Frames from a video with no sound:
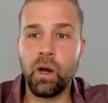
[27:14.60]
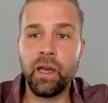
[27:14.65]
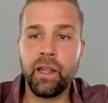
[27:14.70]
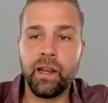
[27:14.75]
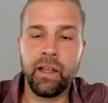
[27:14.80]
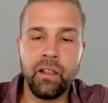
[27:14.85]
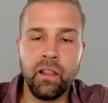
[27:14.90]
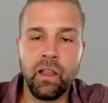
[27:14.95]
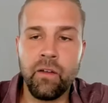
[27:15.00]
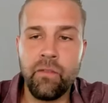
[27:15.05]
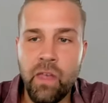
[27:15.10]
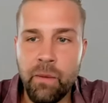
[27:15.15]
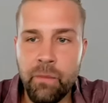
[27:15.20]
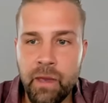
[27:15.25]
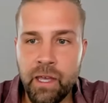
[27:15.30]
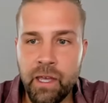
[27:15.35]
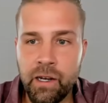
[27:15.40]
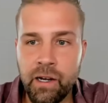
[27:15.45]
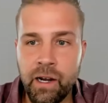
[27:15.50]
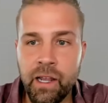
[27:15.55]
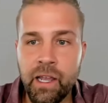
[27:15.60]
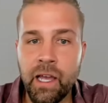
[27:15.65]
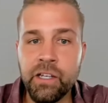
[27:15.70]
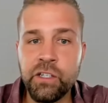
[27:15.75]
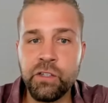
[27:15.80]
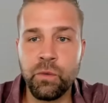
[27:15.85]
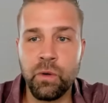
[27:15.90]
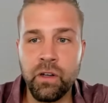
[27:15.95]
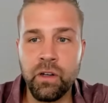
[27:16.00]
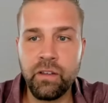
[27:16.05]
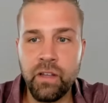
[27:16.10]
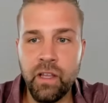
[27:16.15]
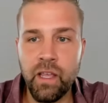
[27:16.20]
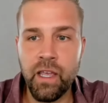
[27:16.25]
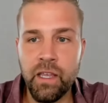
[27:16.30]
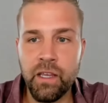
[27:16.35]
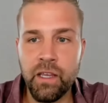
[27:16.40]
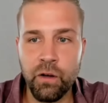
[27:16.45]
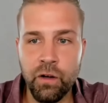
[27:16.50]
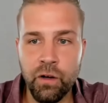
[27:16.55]
Wyatt, I love that, man. And I just want to
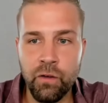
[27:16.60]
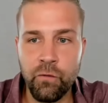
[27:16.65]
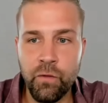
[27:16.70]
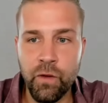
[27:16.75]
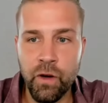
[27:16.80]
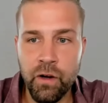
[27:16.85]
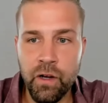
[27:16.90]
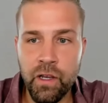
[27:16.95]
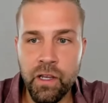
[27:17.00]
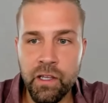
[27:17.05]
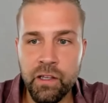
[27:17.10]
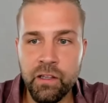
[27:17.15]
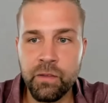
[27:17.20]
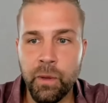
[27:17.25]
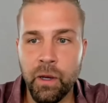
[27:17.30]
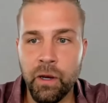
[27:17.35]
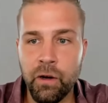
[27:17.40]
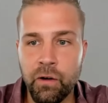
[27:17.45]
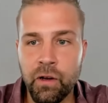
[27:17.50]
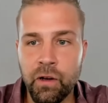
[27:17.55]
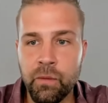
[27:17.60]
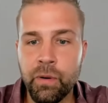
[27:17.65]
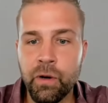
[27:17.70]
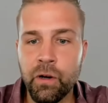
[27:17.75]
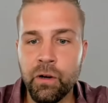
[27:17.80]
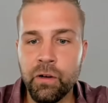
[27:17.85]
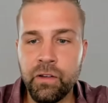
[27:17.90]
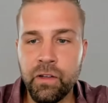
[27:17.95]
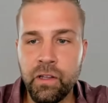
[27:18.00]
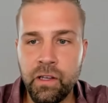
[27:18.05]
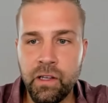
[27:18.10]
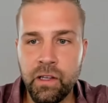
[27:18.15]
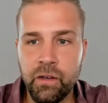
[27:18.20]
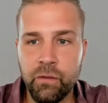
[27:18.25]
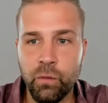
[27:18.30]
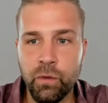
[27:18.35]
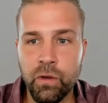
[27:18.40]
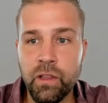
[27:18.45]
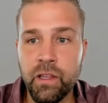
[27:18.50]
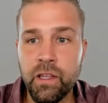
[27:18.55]
say you're a very inspiring person,
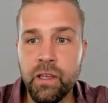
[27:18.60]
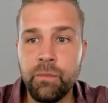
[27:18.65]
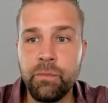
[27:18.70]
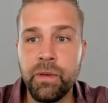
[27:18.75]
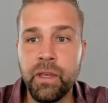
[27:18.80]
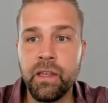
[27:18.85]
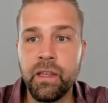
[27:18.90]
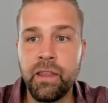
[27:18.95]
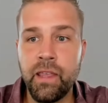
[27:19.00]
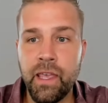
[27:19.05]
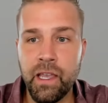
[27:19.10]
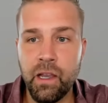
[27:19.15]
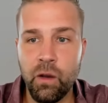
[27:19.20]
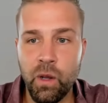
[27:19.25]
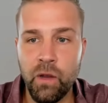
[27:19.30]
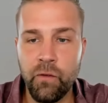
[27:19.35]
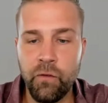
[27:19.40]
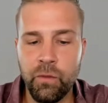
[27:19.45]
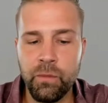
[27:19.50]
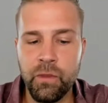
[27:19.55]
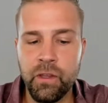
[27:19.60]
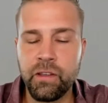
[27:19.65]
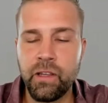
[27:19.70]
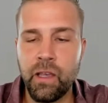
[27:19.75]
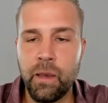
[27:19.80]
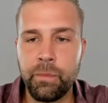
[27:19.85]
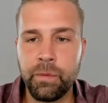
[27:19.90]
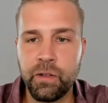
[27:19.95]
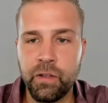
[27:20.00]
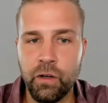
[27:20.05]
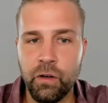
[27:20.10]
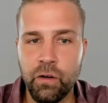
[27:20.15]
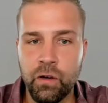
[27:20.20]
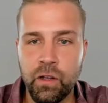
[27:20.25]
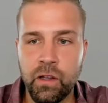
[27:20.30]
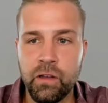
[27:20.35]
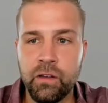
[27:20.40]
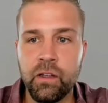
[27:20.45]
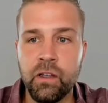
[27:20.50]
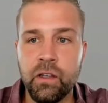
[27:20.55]
and really a big takeaway from this episode
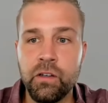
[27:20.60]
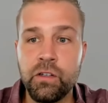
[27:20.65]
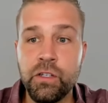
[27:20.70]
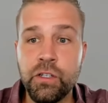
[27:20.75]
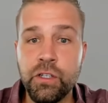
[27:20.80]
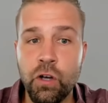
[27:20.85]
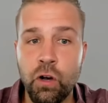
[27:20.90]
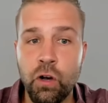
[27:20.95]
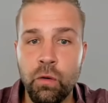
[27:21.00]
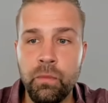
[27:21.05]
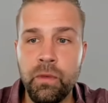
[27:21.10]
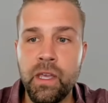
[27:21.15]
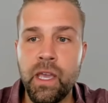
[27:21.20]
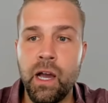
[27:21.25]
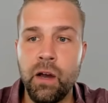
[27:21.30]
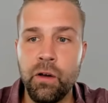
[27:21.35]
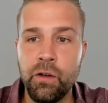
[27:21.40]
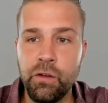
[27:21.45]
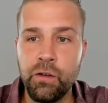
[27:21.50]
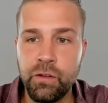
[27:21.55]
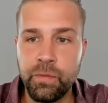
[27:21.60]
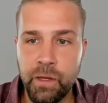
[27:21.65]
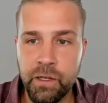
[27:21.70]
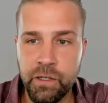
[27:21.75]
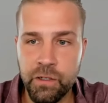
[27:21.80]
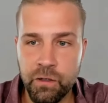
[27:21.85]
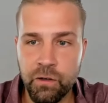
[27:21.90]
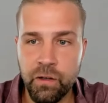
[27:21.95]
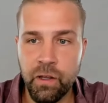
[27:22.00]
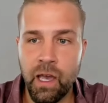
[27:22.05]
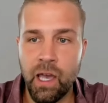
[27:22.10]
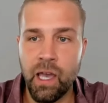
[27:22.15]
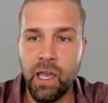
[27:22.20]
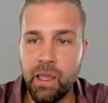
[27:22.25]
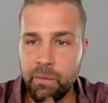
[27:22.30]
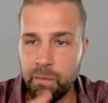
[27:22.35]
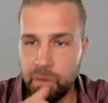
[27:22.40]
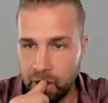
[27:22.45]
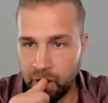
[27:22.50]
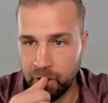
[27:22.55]
is show me how you spend your
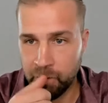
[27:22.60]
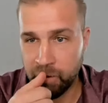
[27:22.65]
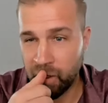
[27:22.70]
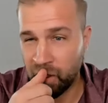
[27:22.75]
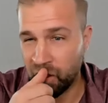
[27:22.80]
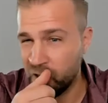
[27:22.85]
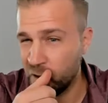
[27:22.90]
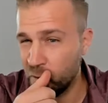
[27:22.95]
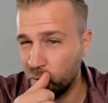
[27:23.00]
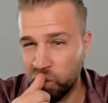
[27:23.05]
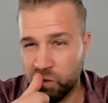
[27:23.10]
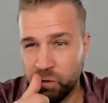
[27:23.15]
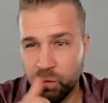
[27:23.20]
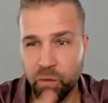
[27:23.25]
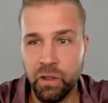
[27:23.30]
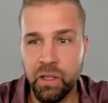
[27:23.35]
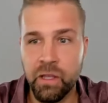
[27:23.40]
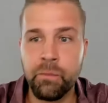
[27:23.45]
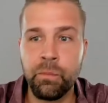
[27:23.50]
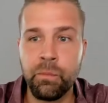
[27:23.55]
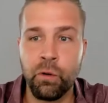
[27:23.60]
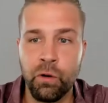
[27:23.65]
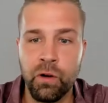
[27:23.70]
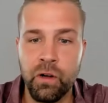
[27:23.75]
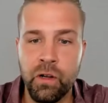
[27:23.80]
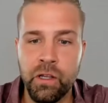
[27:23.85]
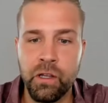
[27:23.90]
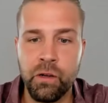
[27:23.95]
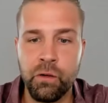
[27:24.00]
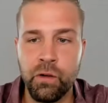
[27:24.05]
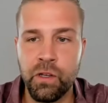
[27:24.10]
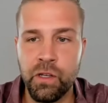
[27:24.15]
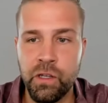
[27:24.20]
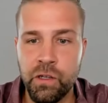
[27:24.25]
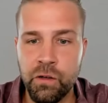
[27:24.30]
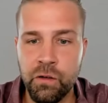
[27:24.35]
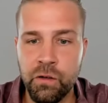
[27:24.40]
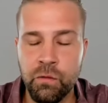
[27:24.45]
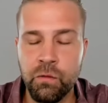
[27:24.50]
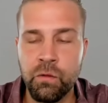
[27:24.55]
time, and I'll tell you what's really important to you.
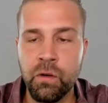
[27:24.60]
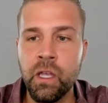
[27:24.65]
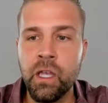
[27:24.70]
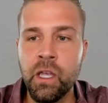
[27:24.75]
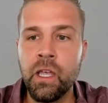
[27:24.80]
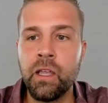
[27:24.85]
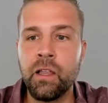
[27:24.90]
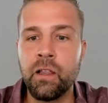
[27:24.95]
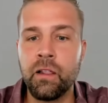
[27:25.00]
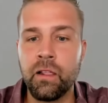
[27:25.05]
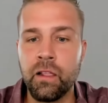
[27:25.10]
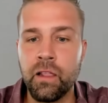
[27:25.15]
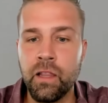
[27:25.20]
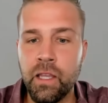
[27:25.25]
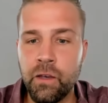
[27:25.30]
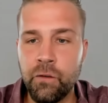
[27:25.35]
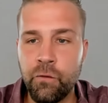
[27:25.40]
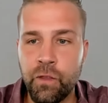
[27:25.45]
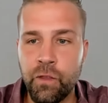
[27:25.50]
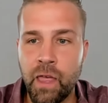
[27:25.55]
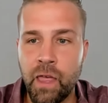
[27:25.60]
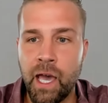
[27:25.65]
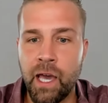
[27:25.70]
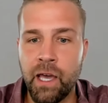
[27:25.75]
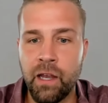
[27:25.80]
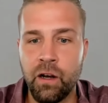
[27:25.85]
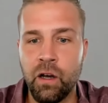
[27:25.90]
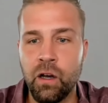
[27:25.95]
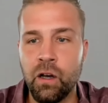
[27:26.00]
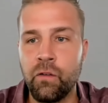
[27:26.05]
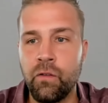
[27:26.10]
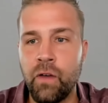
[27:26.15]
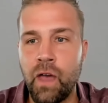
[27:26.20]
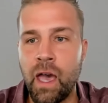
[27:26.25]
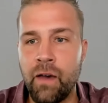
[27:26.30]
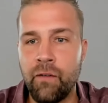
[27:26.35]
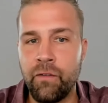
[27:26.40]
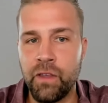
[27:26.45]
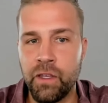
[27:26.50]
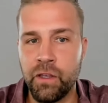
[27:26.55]
And you live that of
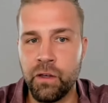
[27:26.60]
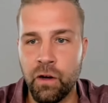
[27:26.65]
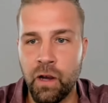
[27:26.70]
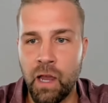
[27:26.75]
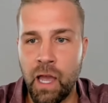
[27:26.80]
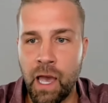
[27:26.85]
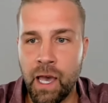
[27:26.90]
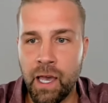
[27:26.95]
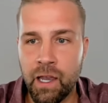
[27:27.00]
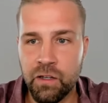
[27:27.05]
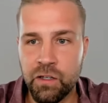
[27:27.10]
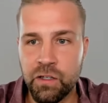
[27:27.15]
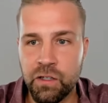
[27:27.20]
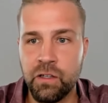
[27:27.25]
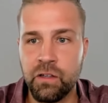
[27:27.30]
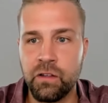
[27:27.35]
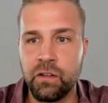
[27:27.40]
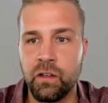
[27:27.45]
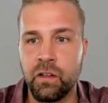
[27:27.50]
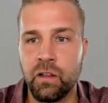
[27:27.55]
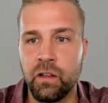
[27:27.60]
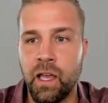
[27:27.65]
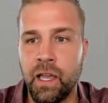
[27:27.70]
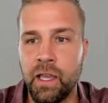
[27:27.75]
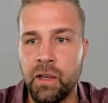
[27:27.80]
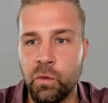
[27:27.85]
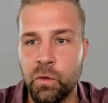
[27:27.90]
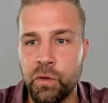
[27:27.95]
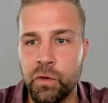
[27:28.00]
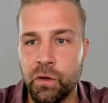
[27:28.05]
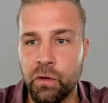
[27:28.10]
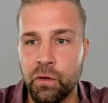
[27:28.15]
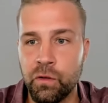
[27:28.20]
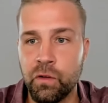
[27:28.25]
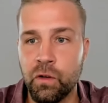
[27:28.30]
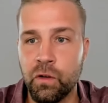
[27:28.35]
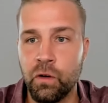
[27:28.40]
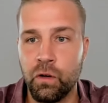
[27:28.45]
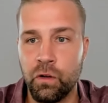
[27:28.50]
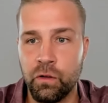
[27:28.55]
having your actions align with those
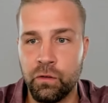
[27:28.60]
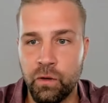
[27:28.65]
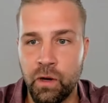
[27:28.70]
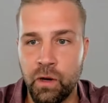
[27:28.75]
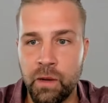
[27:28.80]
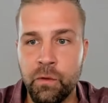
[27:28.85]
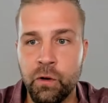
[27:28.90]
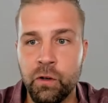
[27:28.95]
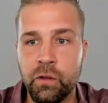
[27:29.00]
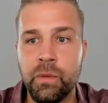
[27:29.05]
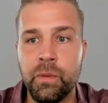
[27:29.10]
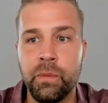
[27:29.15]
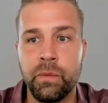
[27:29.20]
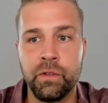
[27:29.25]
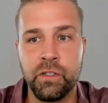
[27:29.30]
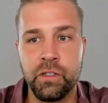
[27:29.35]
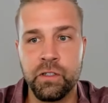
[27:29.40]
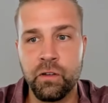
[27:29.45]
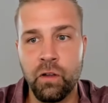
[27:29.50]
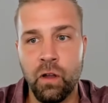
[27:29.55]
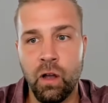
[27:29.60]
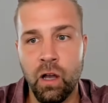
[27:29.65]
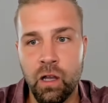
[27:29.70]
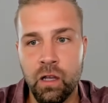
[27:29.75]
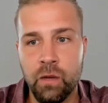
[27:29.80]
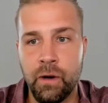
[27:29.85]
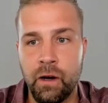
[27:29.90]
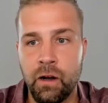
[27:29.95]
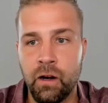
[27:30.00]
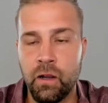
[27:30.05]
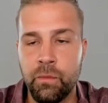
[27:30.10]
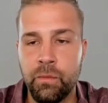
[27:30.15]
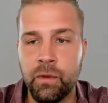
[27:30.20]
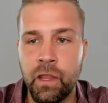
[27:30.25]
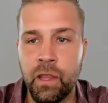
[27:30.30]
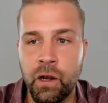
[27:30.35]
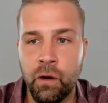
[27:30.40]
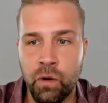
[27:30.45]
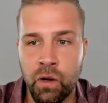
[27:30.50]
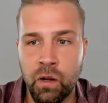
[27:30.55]
goals, right? Most people just talk about it, but
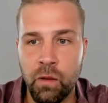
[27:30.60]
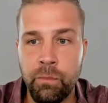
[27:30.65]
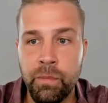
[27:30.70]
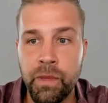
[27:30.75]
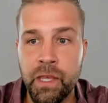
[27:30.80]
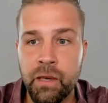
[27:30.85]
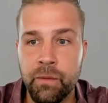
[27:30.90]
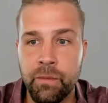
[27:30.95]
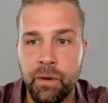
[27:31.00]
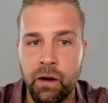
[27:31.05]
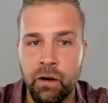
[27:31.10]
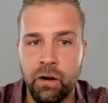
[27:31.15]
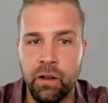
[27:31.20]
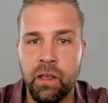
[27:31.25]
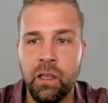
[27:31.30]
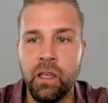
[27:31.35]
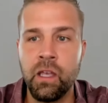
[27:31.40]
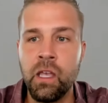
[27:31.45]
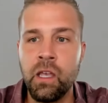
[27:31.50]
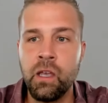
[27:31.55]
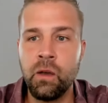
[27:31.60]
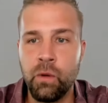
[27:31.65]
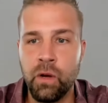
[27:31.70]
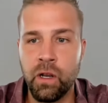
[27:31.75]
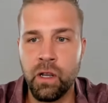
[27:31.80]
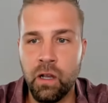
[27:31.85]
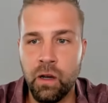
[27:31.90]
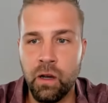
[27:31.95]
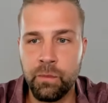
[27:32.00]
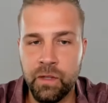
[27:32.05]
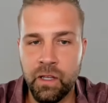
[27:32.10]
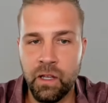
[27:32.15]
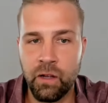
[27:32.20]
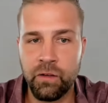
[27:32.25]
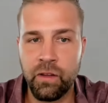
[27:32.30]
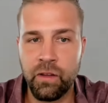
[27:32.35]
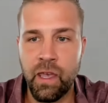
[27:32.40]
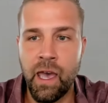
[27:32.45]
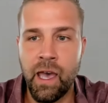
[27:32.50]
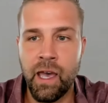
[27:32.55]
they don't want to be about it. And it comes
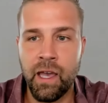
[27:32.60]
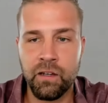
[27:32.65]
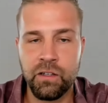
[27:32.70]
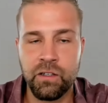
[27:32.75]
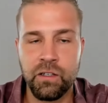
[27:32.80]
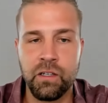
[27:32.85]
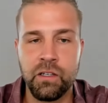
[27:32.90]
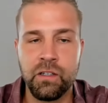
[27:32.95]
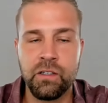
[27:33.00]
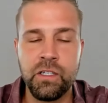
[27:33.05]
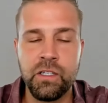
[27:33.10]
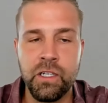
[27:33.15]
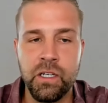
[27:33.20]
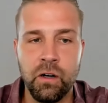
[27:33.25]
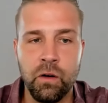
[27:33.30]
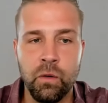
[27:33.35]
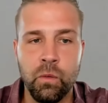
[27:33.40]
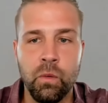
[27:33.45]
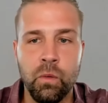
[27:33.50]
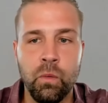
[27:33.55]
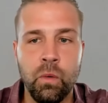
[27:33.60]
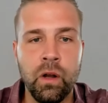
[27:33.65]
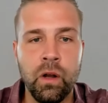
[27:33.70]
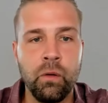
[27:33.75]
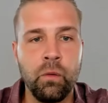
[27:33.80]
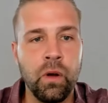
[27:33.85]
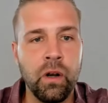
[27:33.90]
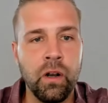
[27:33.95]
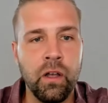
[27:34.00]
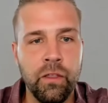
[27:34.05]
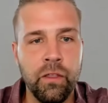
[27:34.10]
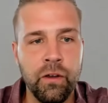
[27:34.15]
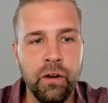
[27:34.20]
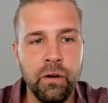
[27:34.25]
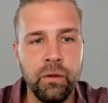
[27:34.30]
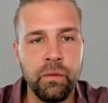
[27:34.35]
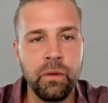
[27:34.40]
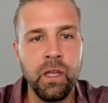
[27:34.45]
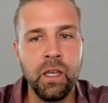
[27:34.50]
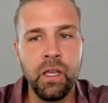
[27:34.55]
down to action. Gino,
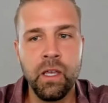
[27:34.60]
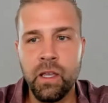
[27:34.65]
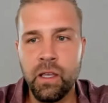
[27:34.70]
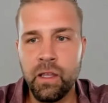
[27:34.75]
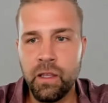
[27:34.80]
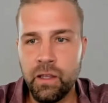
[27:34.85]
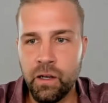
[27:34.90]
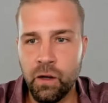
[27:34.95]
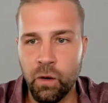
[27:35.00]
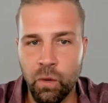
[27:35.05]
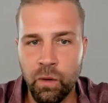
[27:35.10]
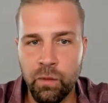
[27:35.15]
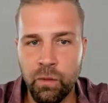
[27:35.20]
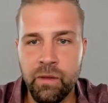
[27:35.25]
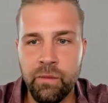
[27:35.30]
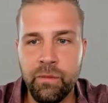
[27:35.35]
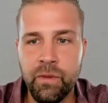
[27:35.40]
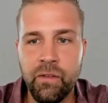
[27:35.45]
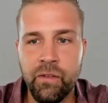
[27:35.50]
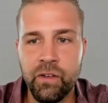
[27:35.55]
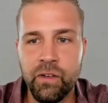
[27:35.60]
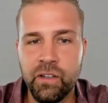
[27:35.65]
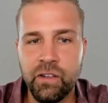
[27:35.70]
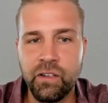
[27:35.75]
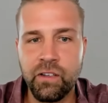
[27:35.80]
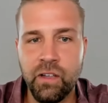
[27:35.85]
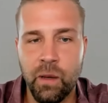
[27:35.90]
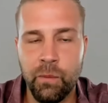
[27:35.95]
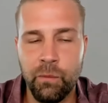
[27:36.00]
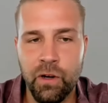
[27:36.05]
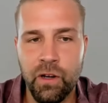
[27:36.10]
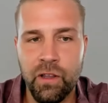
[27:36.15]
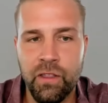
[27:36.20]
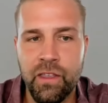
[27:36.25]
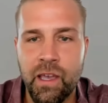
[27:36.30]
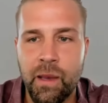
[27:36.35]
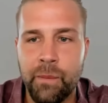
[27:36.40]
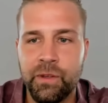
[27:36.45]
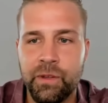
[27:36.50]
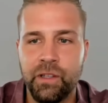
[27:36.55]
give us a summary of
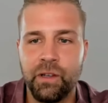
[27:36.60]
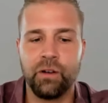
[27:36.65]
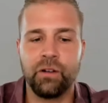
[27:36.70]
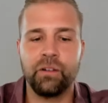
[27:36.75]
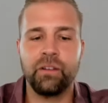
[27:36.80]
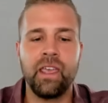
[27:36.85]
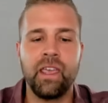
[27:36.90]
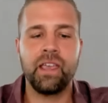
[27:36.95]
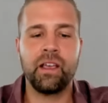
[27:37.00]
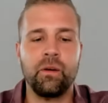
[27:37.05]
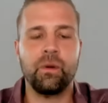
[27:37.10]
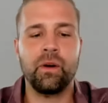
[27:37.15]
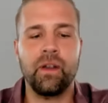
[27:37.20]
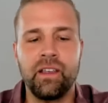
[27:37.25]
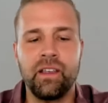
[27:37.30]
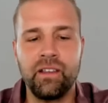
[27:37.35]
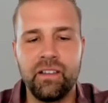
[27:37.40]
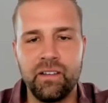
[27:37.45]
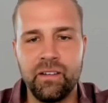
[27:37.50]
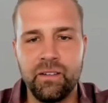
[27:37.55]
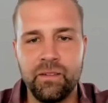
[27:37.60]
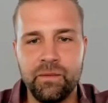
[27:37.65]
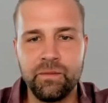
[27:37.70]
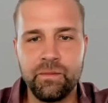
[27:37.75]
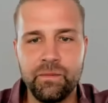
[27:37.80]
the episode or takeaways.